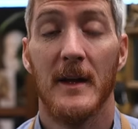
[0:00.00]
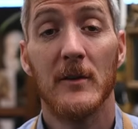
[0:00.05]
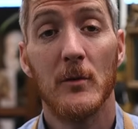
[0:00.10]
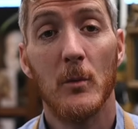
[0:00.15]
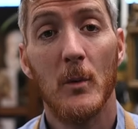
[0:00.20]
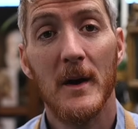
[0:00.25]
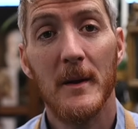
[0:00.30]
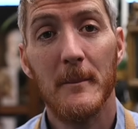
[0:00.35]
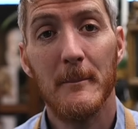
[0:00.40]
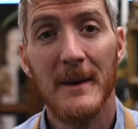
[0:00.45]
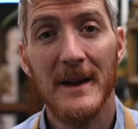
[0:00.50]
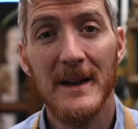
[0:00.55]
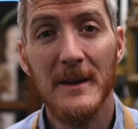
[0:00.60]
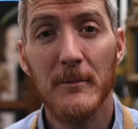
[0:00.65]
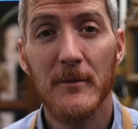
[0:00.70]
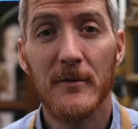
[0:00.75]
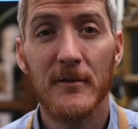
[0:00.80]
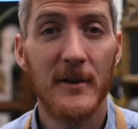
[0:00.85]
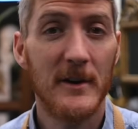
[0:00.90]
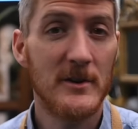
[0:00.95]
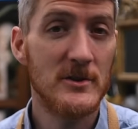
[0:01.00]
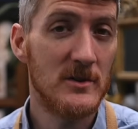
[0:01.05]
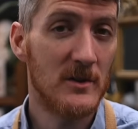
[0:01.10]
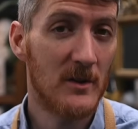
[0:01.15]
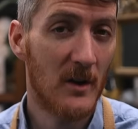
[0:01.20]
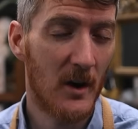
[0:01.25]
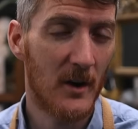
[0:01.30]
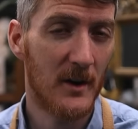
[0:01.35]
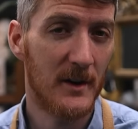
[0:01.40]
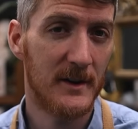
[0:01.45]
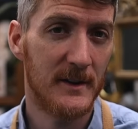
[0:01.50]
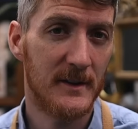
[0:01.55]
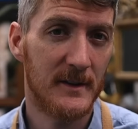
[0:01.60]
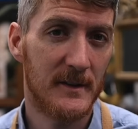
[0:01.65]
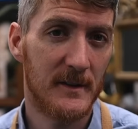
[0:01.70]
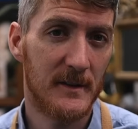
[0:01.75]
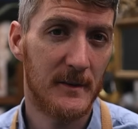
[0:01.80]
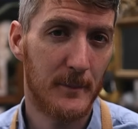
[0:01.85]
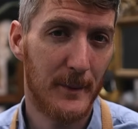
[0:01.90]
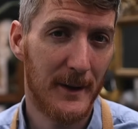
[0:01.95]
That's why many professional
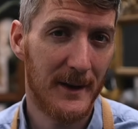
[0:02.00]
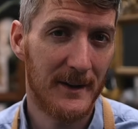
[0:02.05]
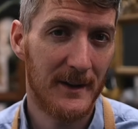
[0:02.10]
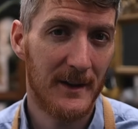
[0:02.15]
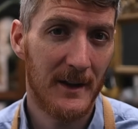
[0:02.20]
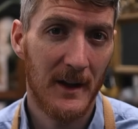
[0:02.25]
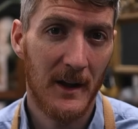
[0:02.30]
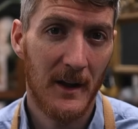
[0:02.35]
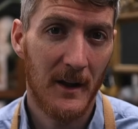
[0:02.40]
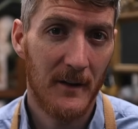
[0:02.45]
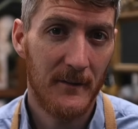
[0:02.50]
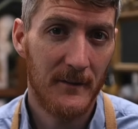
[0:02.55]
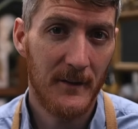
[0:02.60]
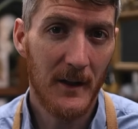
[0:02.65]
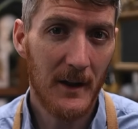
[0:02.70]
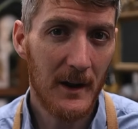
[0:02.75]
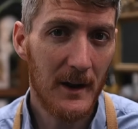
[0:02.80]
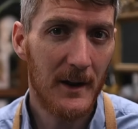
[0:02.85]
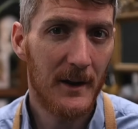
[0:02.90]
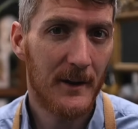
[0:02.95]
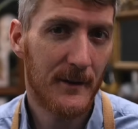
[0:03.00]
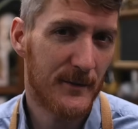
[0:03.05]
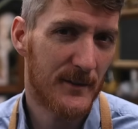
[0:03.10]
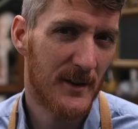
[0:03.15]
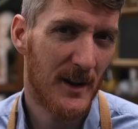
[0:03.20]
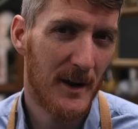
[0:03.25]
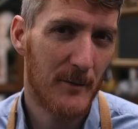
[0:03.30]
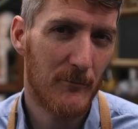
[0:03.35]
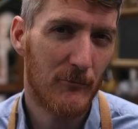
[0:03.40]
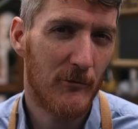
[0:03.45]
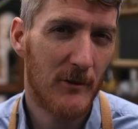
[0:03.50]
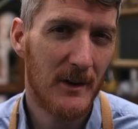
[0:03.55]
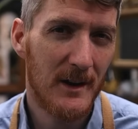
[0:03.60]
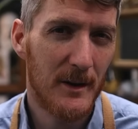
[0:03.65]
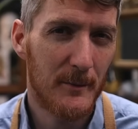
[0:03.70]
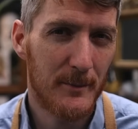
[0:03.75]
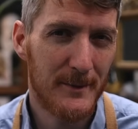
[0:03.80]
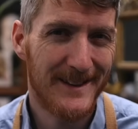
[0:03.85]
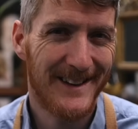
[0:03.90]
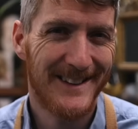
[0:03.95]
artists spend not a lot of time
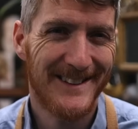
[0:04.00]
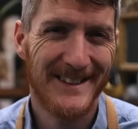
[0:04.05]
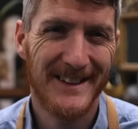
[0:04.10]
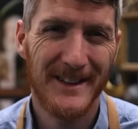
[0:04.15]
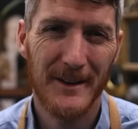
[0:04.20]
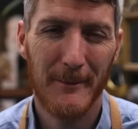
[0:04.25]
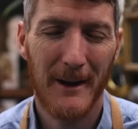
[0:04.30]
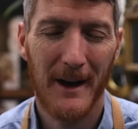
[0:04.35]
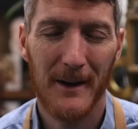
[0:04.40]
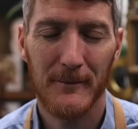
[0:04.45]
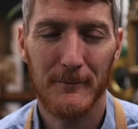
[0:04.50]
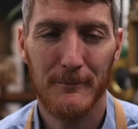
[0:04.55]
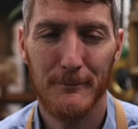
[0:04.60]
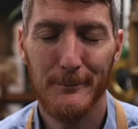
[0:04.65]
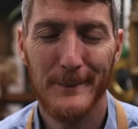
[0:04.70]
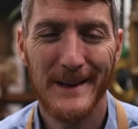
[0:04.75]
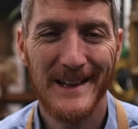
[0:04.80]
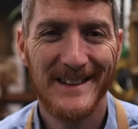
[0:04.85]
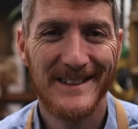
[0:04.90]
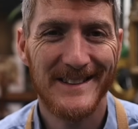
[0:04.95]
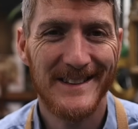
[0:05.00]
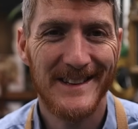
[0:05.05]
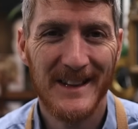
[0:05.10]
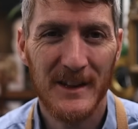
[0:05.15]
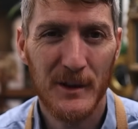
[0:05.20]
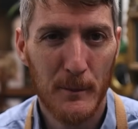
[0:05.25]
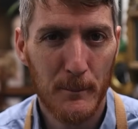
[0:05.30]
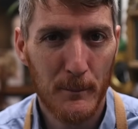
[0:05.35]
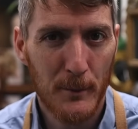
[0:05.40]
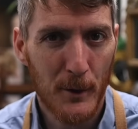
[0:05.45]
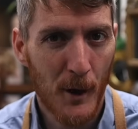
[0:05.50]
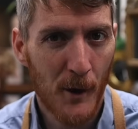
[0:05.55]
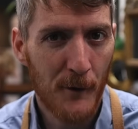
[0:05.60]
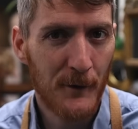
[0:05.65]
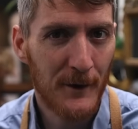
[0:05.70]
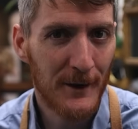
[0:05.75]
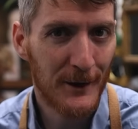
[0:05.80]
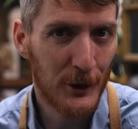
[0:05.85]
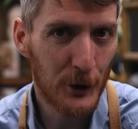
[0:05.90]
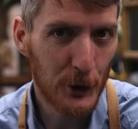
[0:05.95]
really obsessing about mixing the
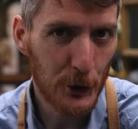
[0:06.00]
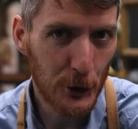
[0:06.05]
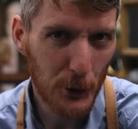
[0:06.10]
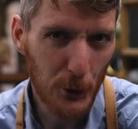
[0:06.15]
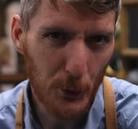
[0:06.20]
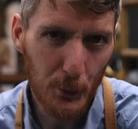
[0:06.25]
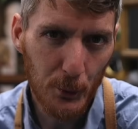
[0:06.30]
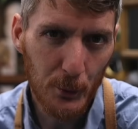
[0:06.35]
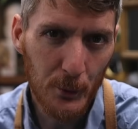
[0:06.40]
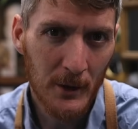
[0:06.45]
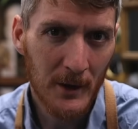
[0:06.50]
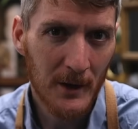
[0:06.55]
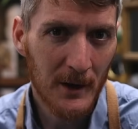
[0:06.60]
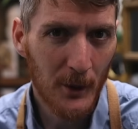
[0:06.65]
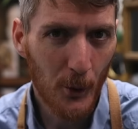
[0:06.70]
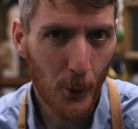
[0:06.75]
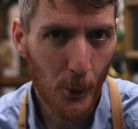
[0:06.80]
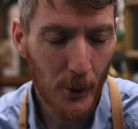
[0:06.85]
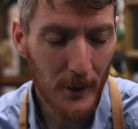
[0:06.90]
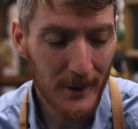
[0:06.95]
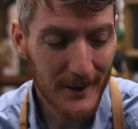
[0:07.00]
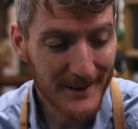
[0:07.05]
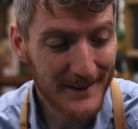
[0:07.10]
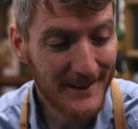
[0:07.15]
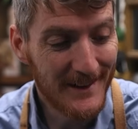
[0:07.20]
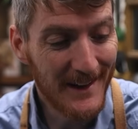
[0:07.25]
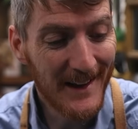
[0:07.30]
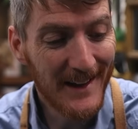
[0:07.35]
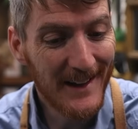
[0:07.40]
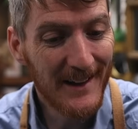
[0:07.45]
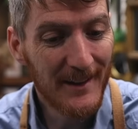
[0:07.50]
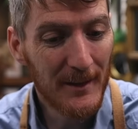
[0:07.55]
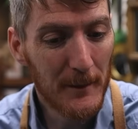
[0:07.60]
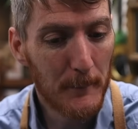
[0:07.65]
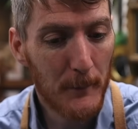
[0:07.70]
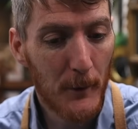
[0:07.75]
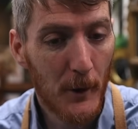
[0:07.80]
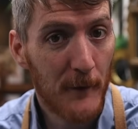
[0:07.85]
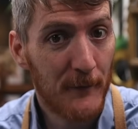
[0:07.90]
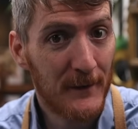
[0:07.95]
perfect hue or getting the
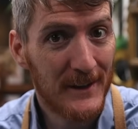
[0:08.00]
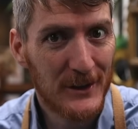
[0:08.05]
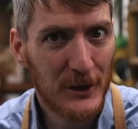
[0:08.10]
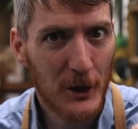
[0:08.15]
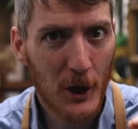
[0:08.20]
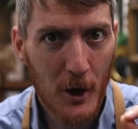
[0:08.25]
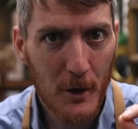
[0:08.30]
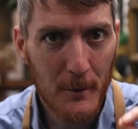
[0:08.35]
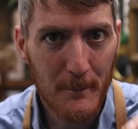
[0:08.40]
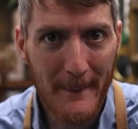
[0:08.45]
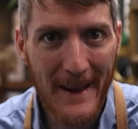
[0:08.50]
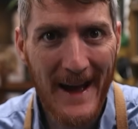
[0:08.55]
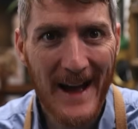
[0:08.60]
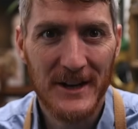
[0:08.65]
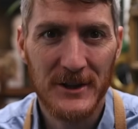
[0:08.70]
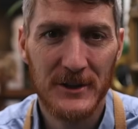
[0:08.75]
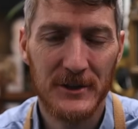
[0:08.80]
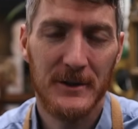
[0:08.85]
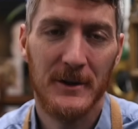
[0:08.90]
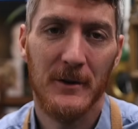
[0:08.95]
perfect color match,